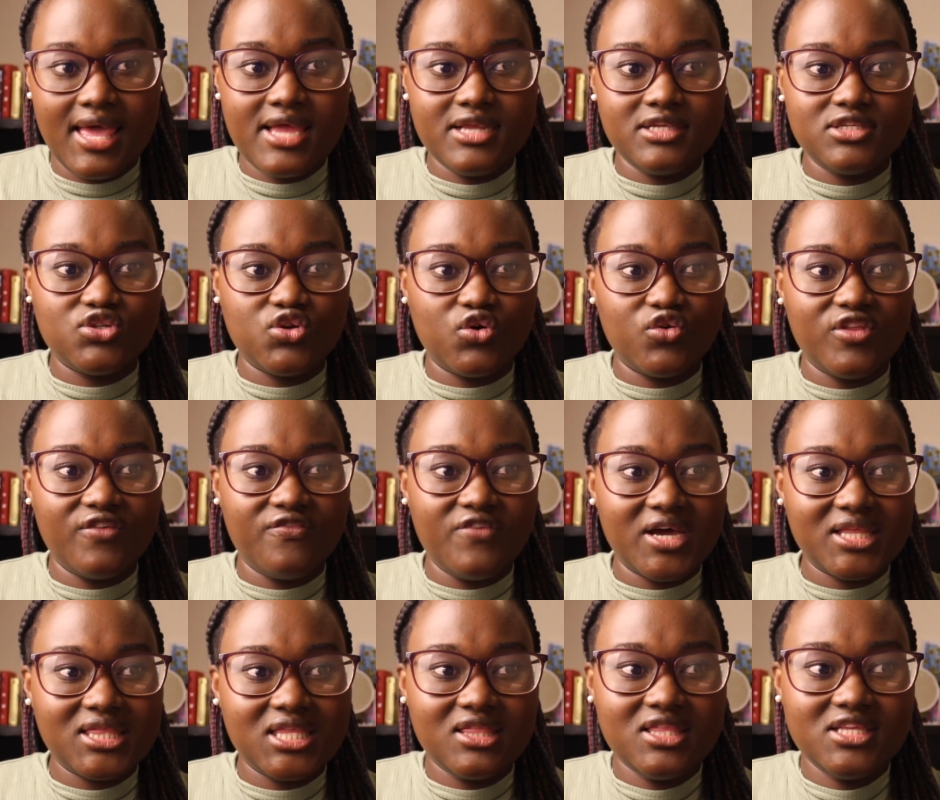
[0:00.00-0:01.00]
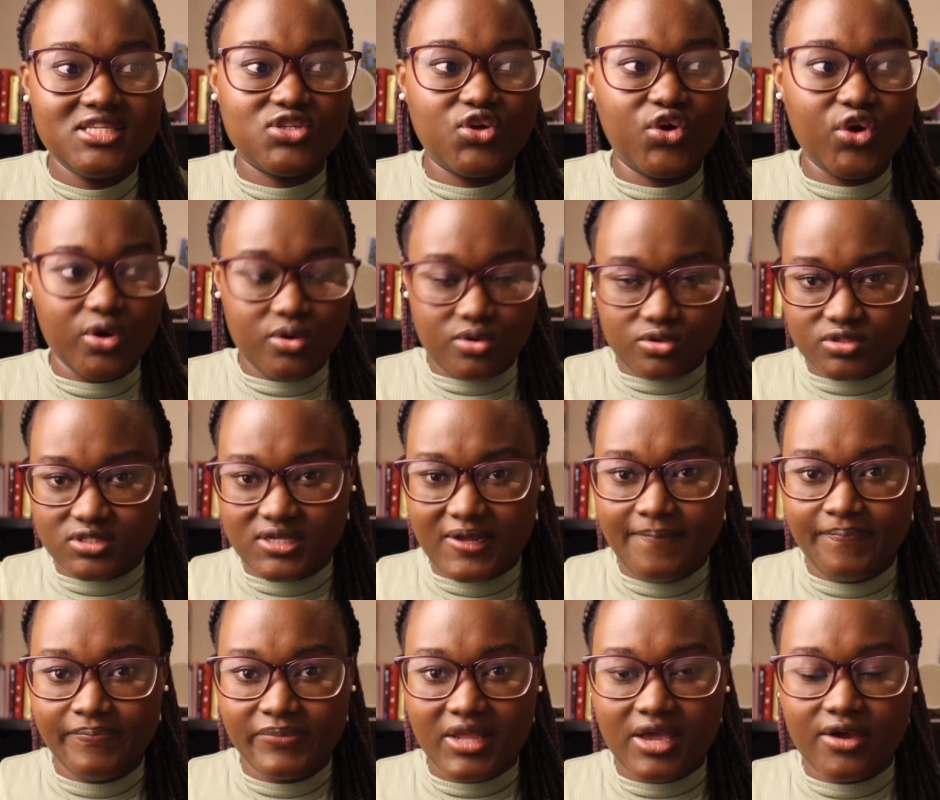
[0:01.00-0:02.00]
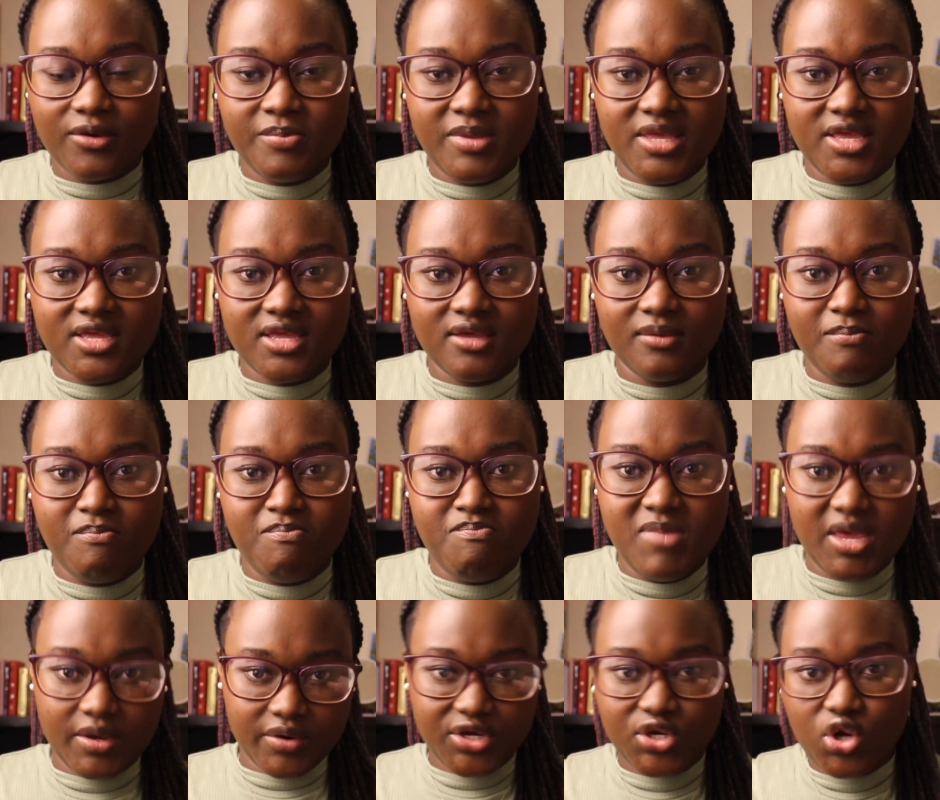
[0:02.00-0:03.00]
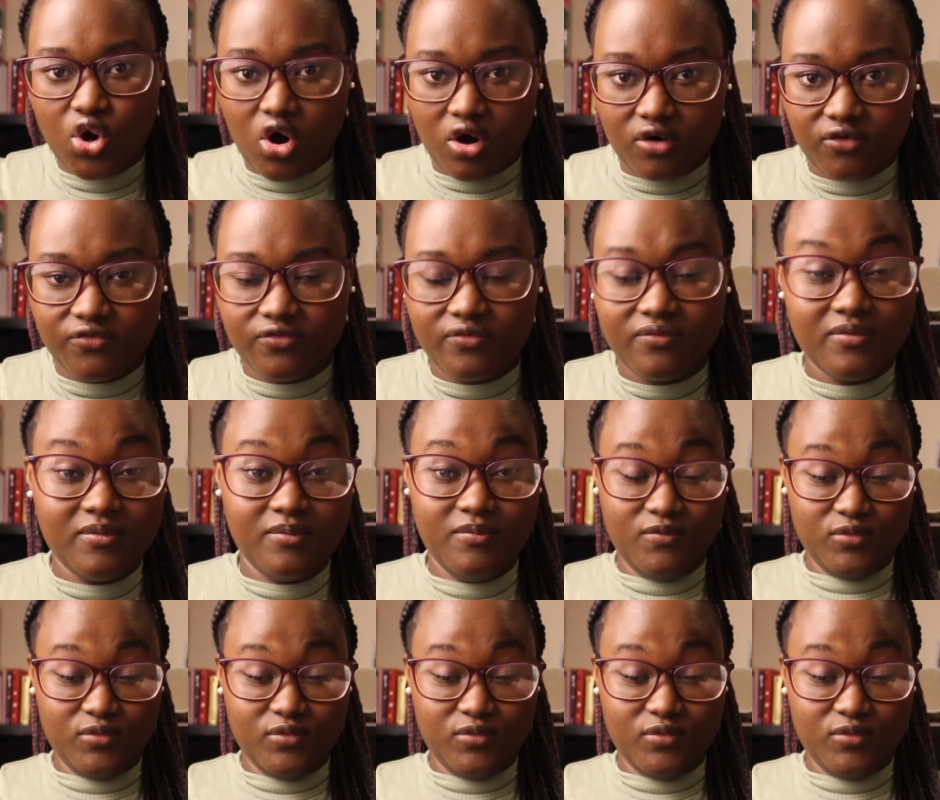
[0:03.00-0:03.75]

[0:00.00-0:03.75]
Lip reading: And so the fact that these girls are being married off,